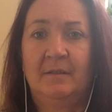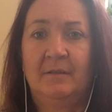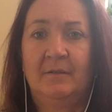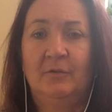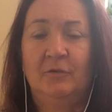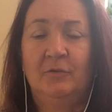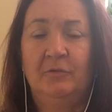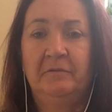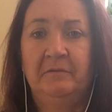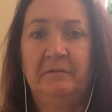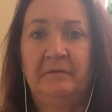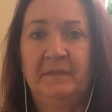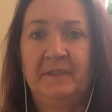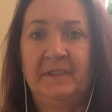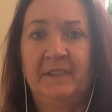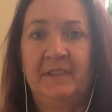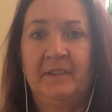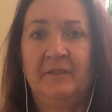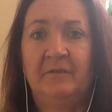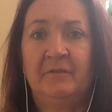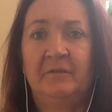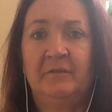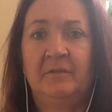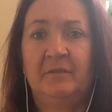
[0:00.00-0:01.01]
hopefully
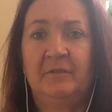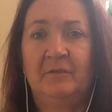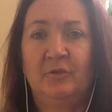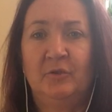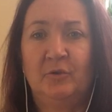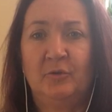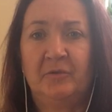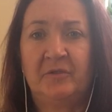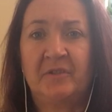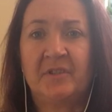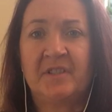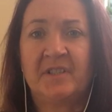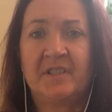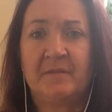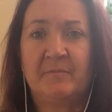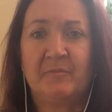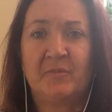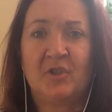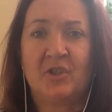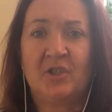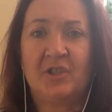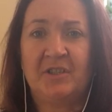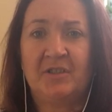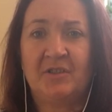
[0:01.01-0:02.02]
you'll notice some
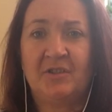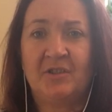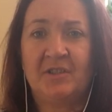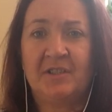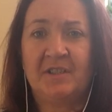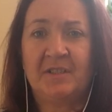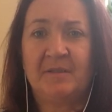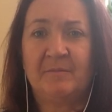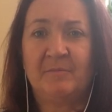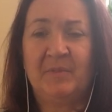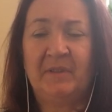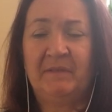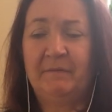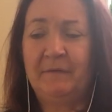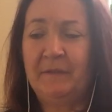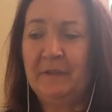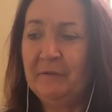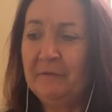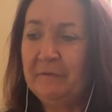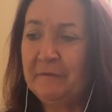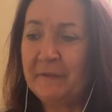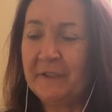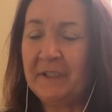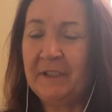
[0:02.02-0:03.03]
changes. But
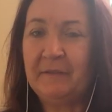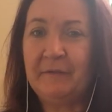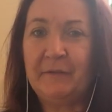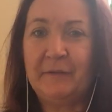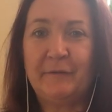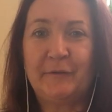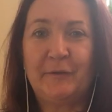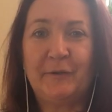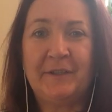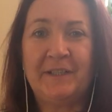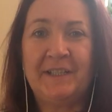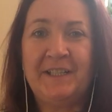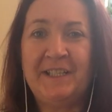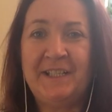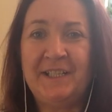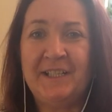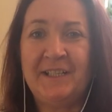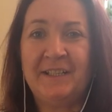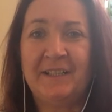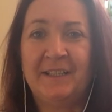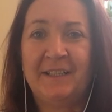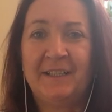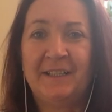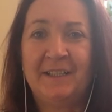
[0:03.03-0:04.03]
feel free, if you've got any
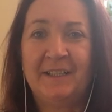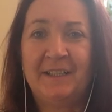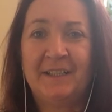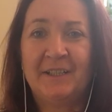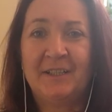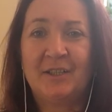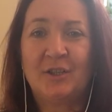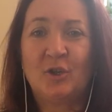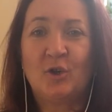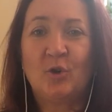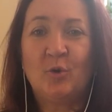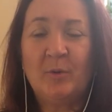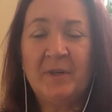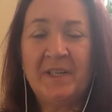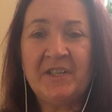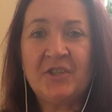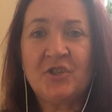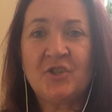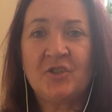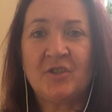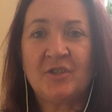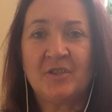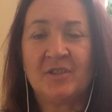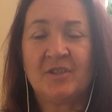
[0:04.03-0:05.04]

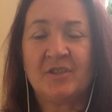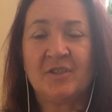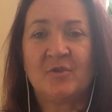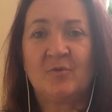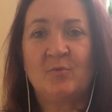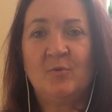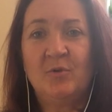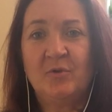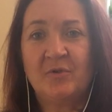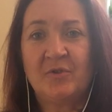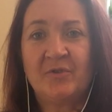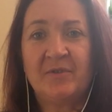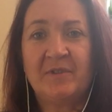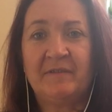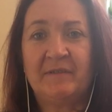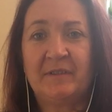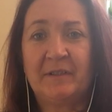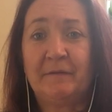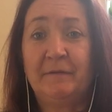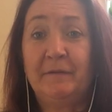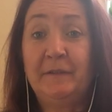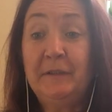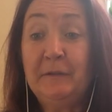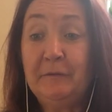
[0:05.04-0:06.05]
questions whatsoever,
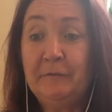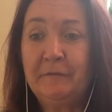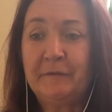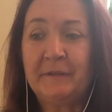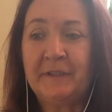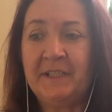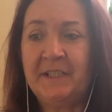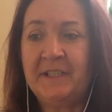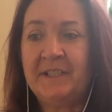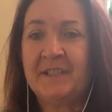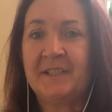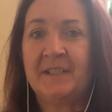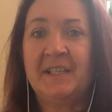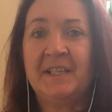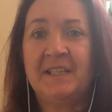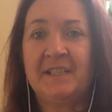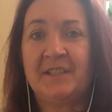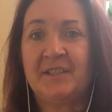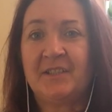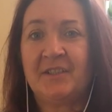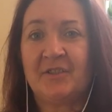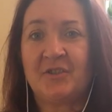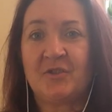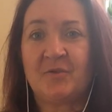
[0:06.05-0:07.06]
feel free to get in
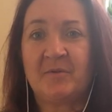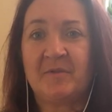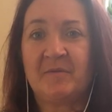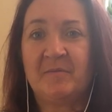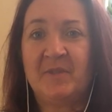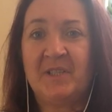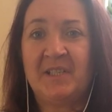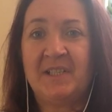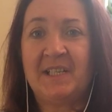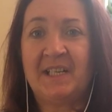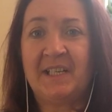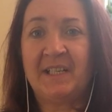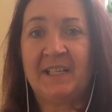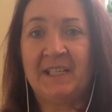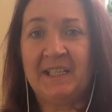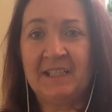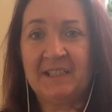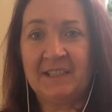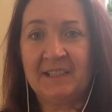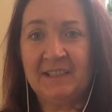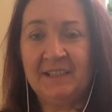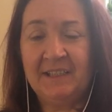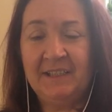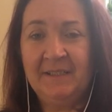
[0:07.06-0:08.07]
touch with me
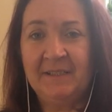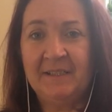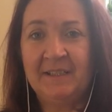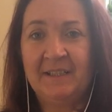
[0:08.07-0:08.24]
directly.